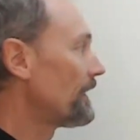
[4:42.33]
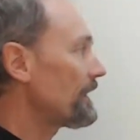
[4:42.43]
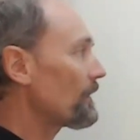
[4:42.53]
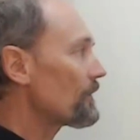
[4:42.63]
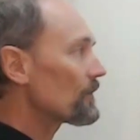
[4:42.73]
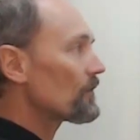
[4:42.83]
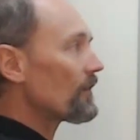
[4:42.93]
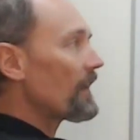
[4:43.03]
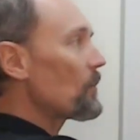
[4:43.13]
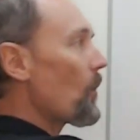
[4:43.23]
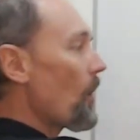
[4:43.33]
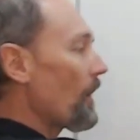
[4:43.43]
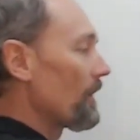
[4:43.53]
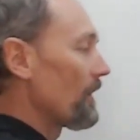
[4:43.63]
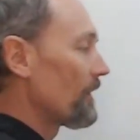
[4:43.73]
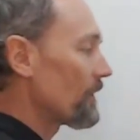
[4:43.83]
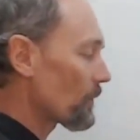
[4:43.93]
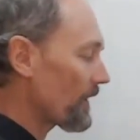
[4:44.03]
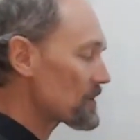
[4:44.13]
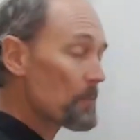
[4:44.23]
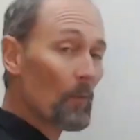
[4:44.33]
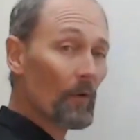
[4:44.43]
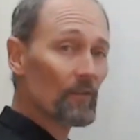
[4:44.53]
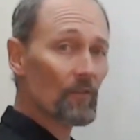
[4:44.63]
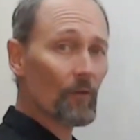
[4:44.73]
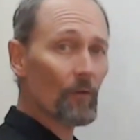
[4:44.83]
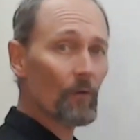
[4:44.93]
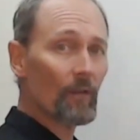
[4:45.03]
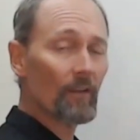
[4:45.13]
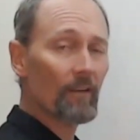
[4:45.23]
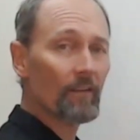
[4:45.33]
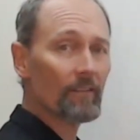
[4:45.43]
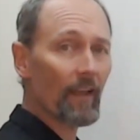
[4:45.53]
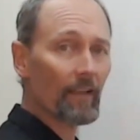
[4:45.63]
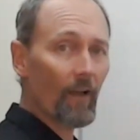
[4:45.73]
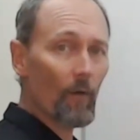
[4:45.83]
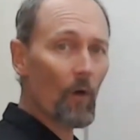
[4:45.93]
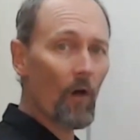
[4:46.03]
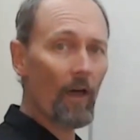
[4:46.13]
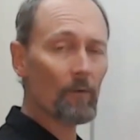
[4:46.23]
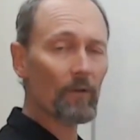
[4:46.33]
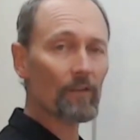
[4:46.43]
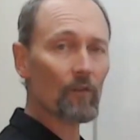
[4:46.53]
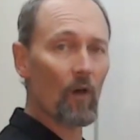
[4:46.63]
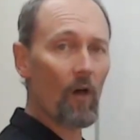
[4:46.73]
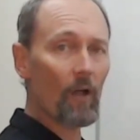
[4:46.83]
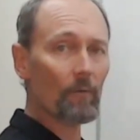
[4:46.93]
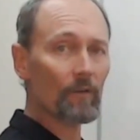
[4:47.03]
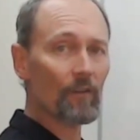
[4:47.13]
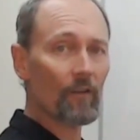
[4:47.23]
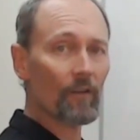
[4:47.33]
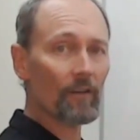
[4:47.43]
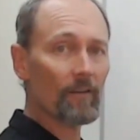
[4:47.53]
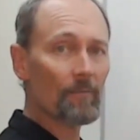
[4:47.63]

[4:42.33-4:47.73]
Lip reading: Now you see what the rich boys do. They go high risk, high return.